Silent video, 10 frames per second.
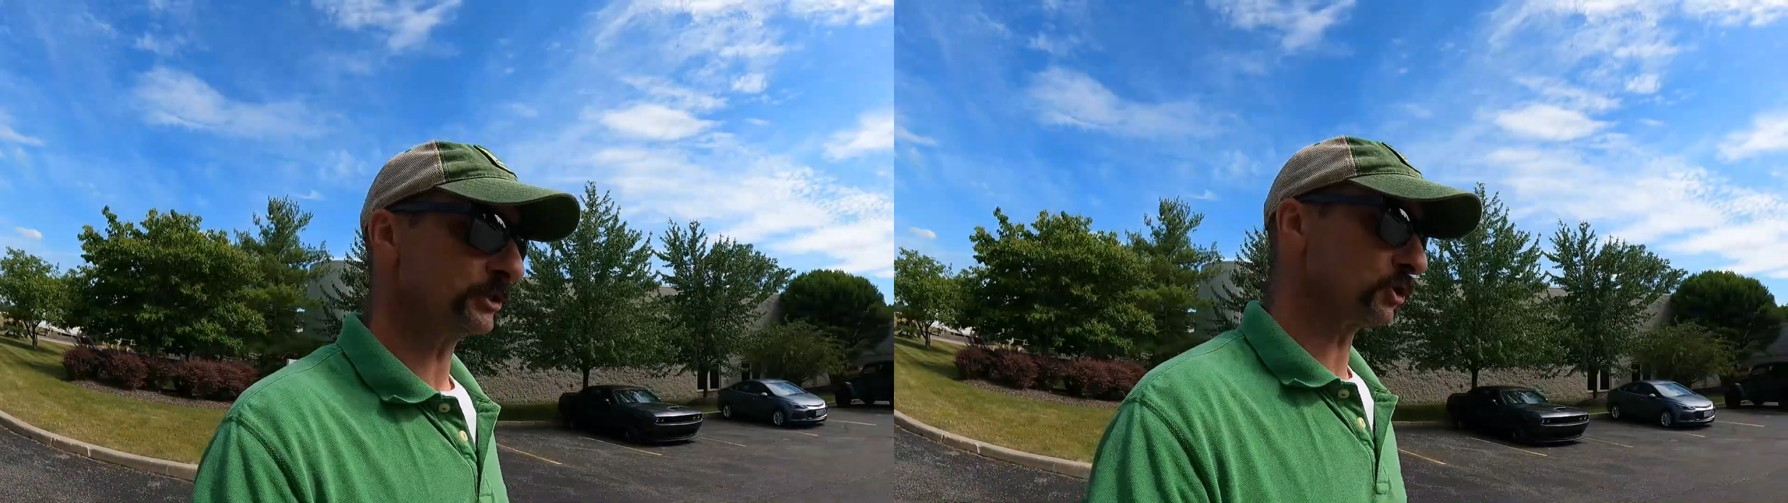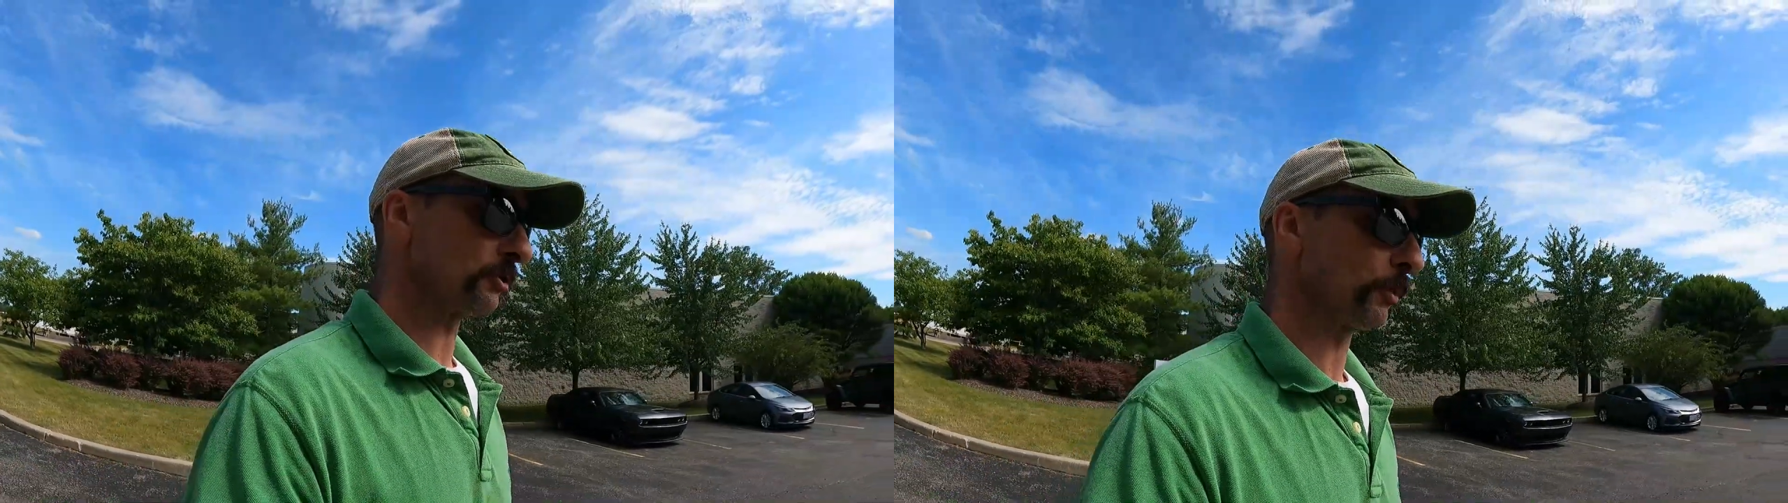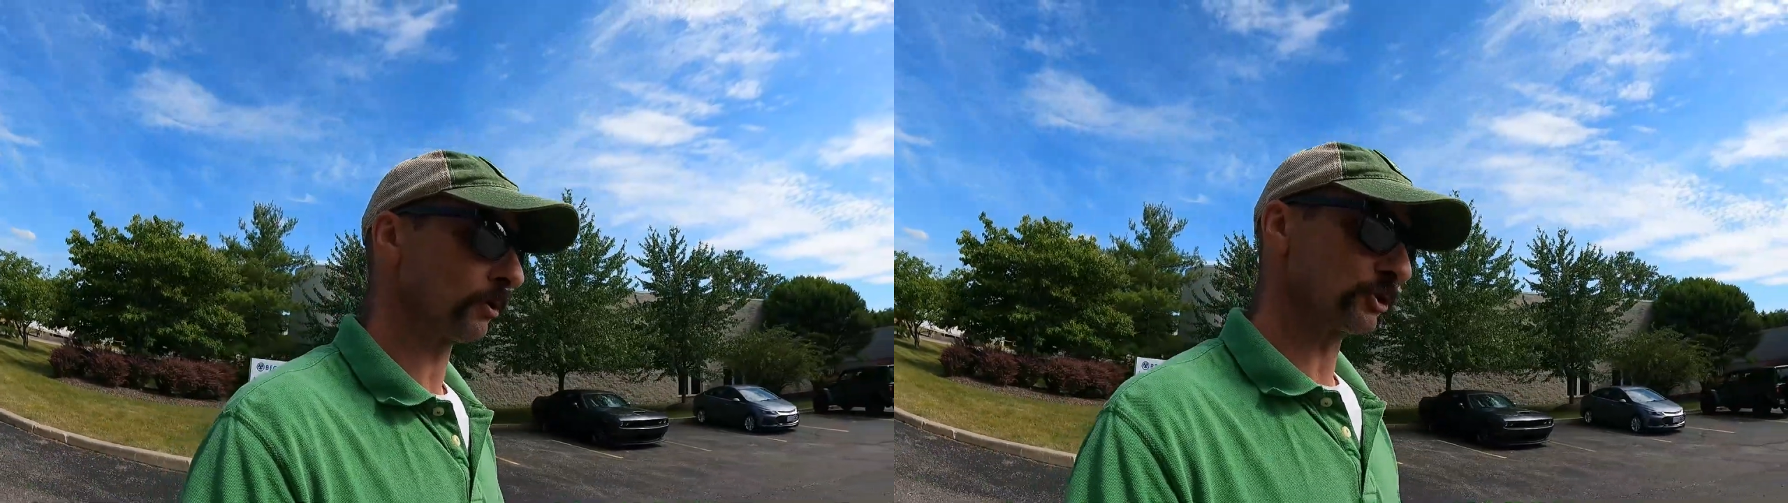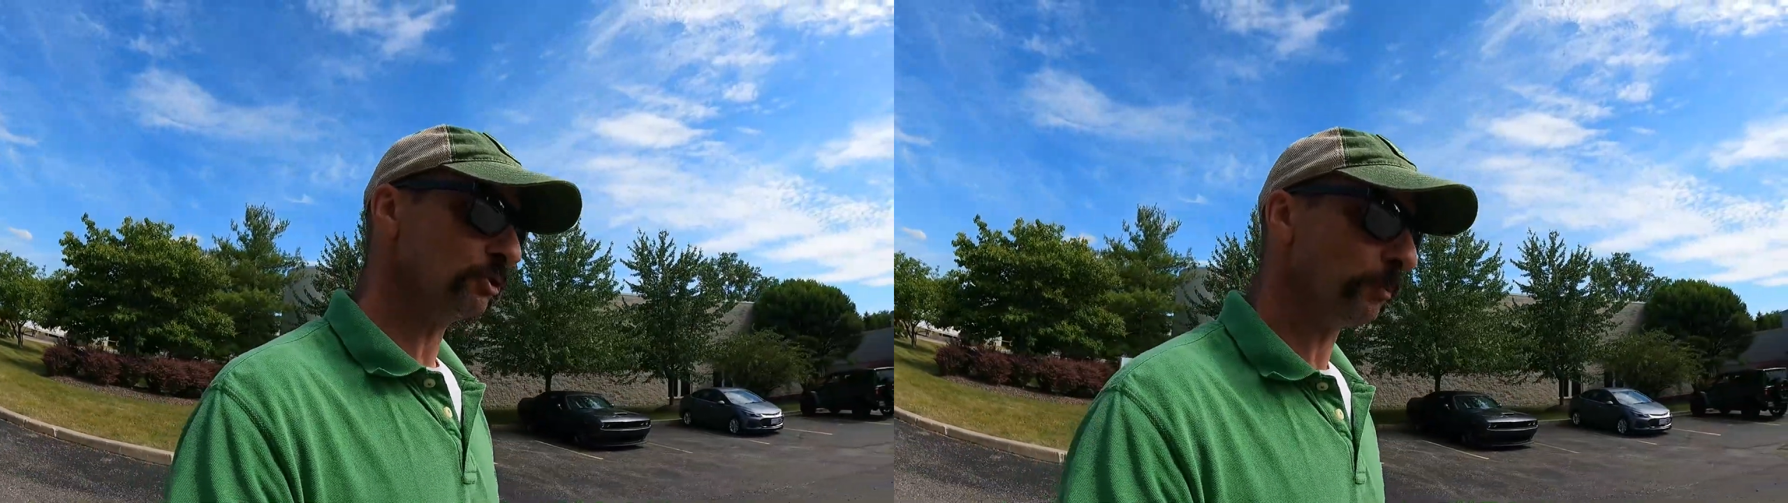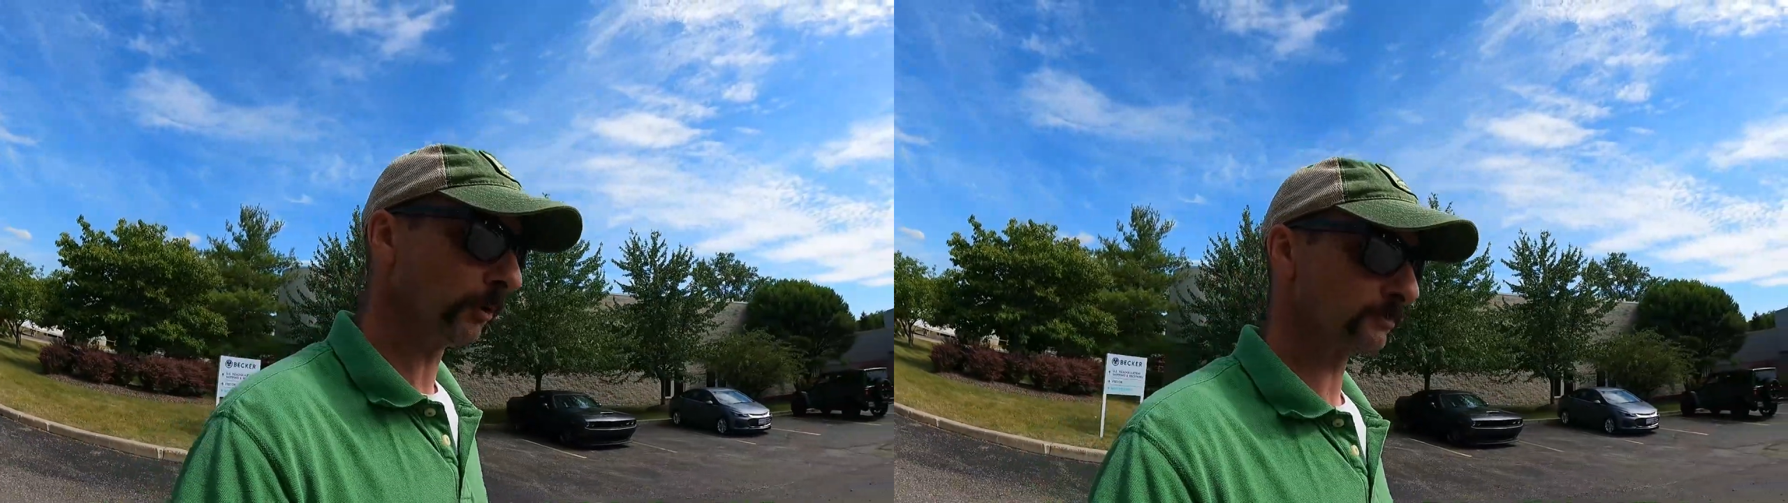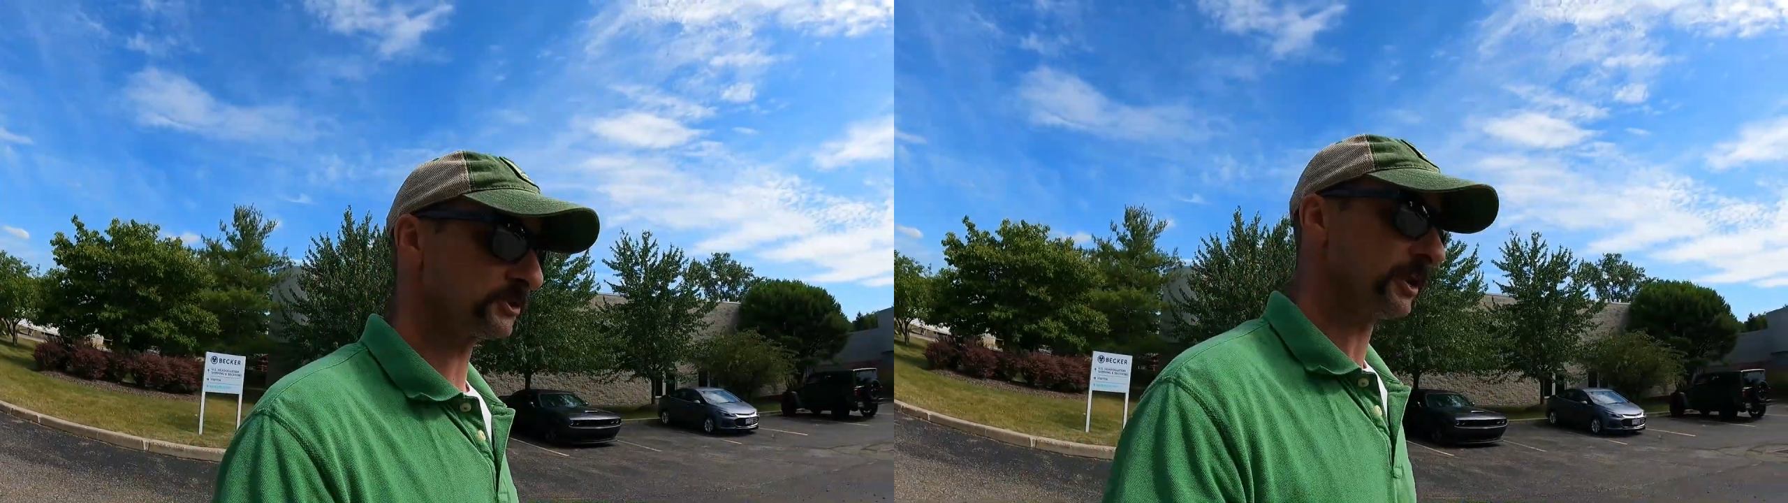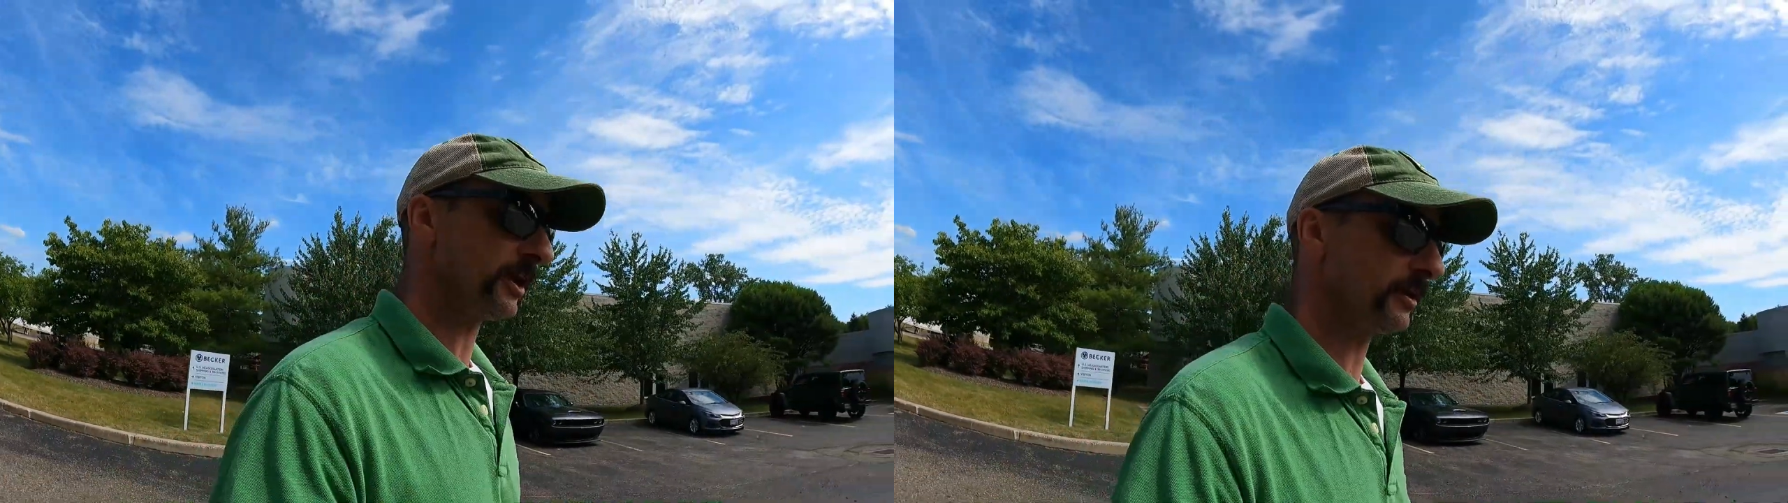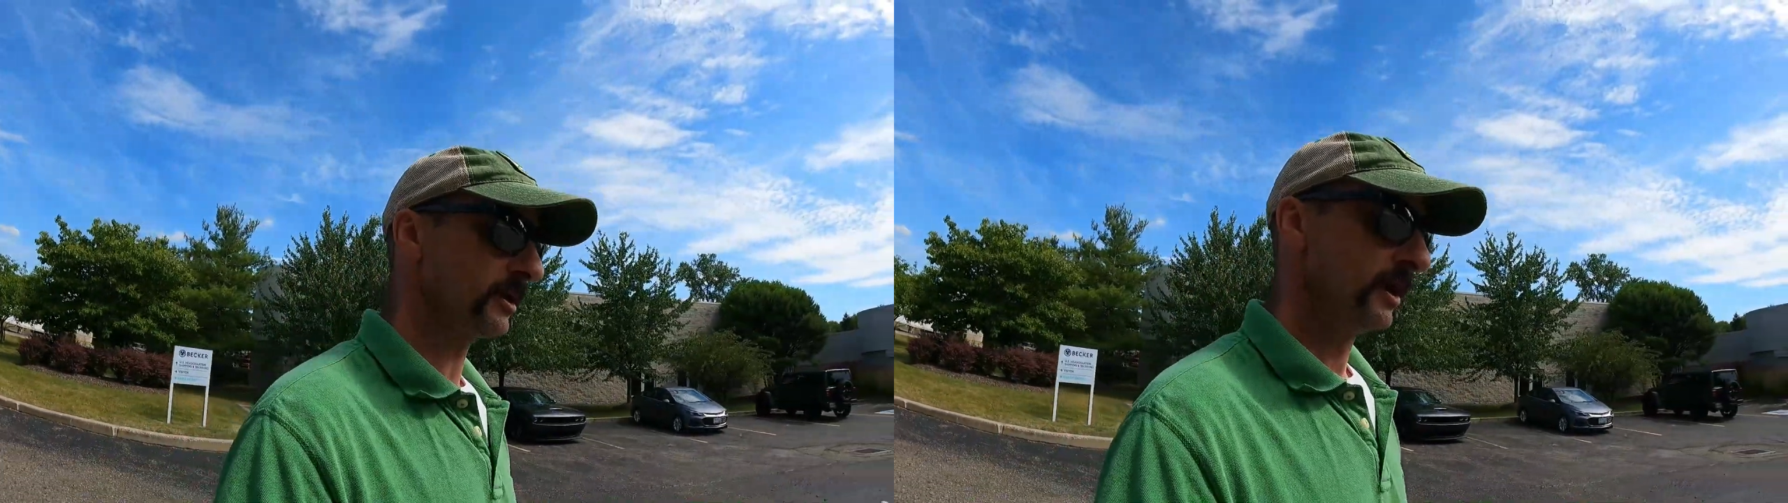We took apart two pumps
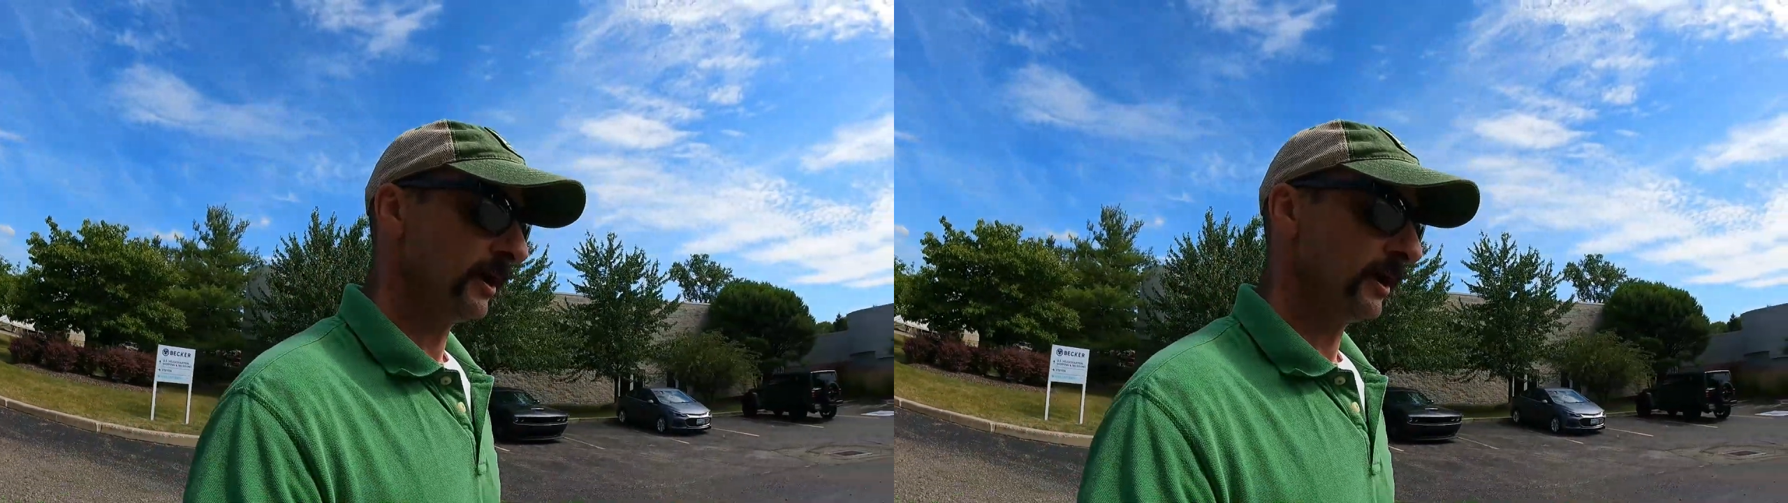today.